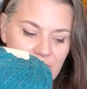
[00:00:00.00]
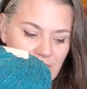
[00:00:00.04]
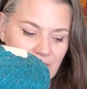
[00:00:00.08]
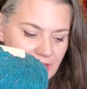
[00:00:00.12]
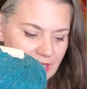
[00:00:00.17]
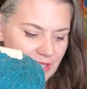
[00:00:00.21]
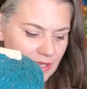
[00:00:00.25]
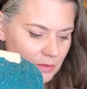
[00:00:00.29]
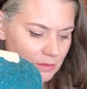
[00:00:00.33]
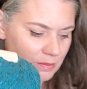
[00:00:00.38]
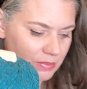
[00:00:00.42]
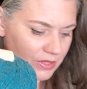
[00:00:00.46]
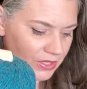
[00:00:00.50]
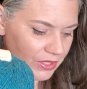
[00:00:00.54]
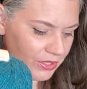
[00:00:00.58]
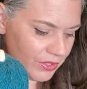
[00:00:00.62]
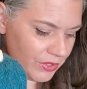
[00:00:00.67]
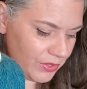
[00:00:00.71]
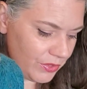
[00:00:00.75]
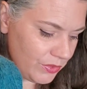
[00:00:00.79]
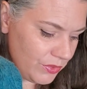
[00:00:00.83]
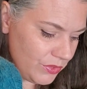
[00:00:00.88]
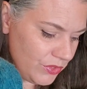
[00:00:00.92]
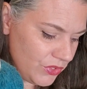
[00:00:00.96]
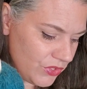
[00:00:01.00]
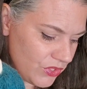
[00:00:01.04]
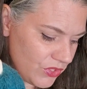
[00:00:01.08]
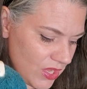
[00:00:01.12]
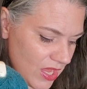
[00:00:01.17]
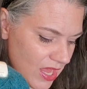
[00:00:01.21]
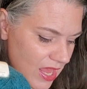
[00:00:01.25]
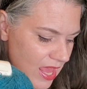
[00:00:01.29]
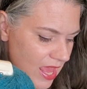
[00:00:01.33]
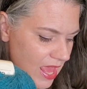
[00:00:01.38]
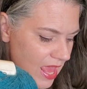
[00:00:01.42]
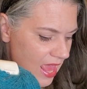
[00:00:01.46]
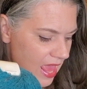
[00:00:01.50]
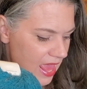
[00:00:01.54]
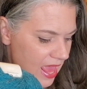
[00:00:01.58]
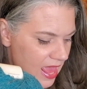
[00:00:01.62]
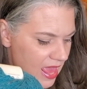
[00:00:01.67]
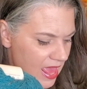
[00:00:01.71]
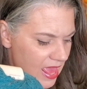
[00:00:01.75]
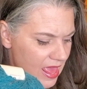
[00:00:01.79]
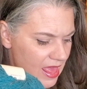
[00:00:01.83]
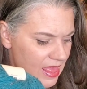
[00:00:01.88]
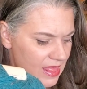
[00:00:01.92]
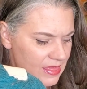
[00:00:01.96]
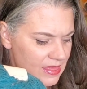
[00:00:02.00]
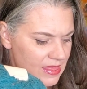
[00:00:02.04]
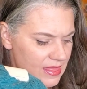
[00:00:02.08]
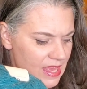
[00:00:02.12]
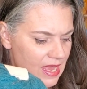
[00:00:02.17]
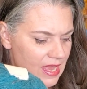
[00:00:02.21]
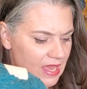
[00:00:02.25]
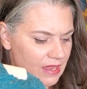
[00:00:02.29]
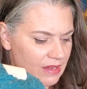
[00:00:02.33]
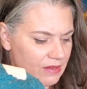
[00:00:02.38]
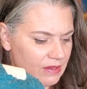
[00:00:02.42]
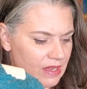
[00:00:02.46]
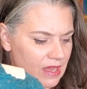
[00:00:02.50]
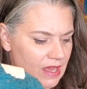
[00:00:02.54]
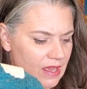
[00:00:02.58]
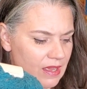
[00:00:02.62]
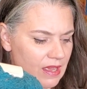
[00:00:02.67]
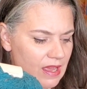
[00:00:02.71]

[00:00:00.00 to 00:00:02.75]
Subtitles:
lighter blues. And then